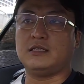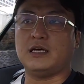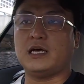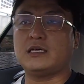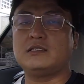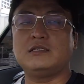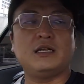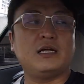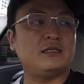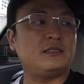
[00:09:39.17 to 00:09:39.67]
The
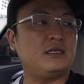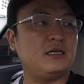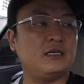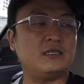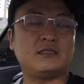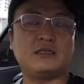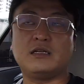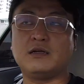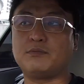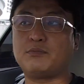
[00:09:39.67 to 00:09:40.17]
XC90
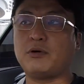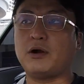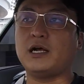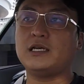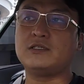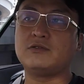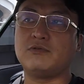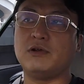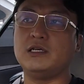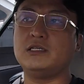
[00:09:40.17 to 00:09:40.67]
is in a
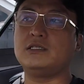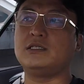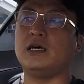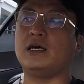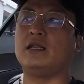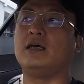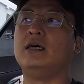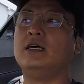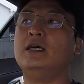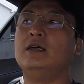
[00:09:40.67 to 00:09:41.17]
price range
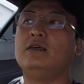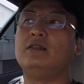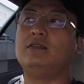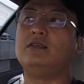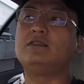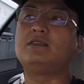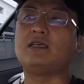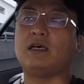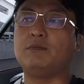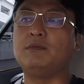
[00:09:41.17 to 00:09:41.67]
that
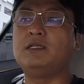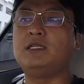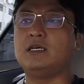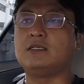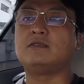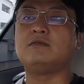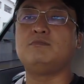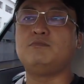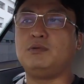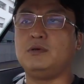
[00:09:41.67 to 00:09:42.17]
this segment
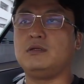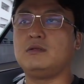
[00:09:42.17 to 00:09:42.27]
doesn't